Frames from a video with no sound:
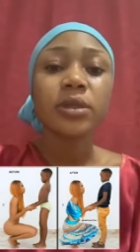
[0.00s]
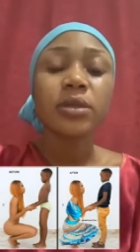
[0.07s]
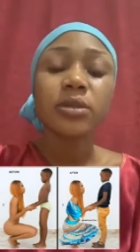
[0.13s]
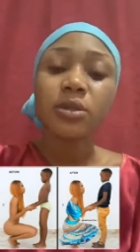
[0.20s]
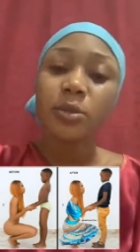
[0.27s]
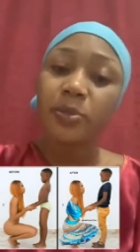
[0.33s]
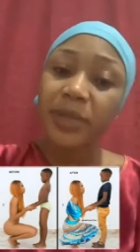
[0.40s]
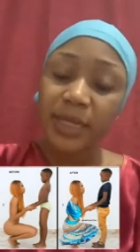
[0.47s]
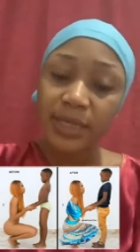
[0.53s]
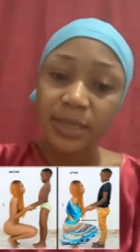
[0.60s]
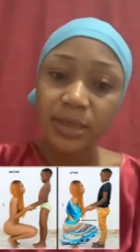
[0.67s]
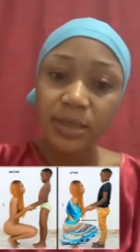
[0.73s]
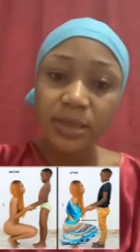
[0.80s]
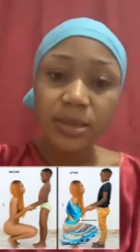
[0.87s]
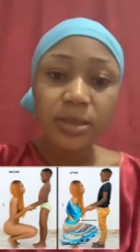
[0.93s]
So
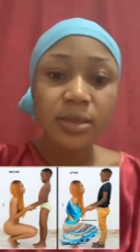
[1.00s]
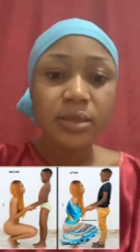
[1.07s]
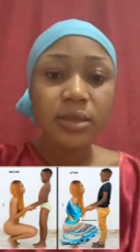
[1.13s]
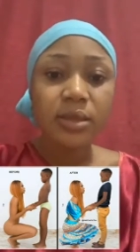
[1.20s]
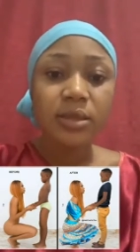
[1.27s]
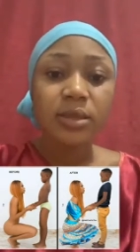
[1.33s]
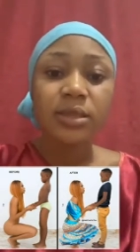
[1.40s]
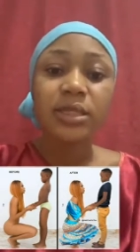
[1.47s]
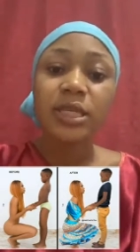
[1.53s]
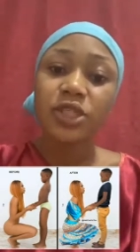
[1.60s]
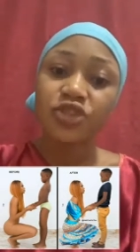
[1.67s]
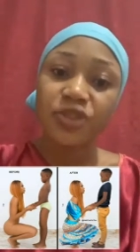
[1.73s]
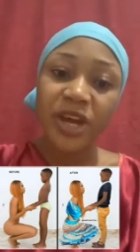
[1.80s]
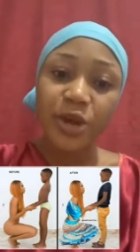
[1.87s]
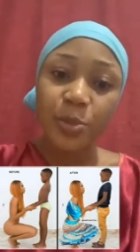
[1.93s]
please,
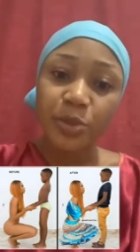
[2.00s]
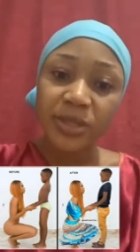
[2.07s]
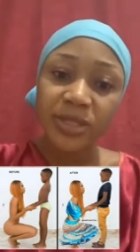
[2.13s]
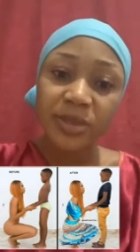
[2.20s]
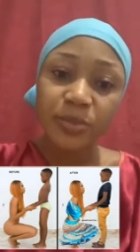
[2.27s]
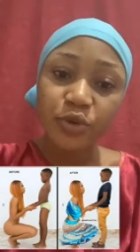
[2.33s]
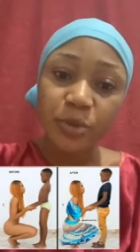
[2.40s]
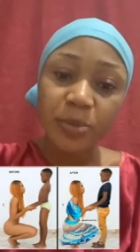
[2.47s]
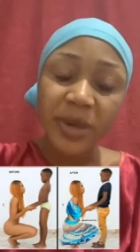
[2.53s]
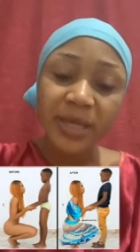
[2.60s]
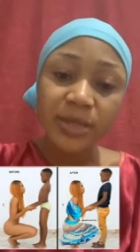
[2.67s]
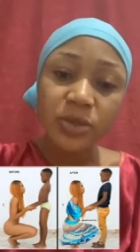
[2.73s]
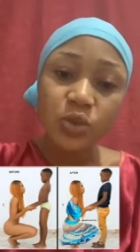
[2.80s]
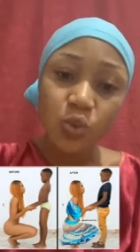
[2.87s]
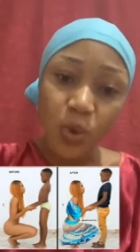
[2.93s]
just try your possible
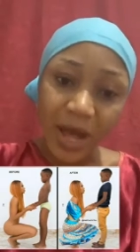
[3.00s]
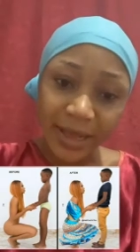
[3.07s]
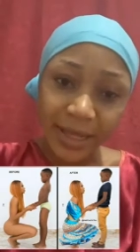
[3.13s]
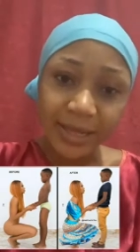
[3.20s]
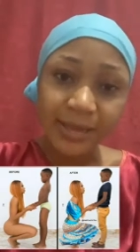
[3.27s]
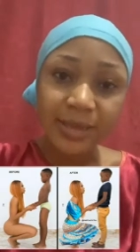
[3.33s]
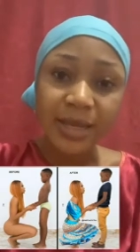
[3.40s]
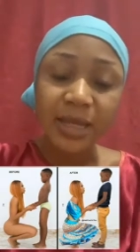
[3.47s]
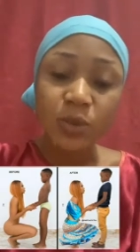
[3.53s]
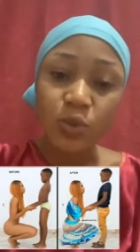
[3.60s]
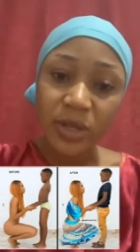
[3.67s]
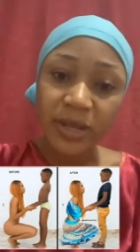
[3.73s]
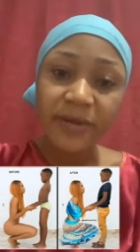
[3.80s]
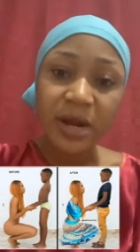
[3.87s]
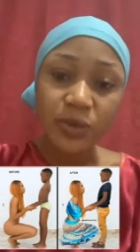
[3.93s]
best to understand
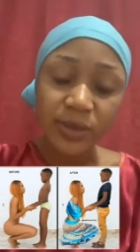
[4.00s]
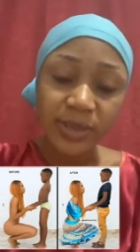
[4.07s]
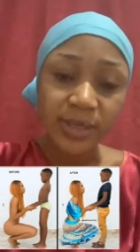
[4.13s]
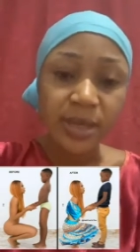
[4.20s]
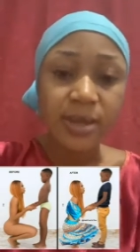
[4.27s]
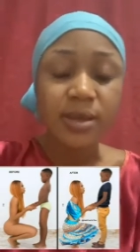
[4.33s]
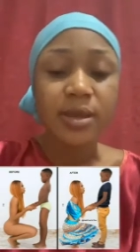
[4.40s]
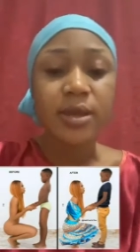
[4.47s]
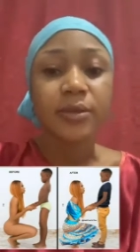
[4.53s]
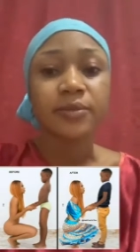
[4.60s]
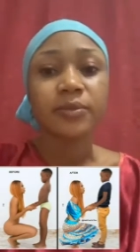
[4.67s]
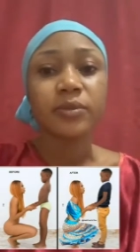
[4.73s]
whatever I will say here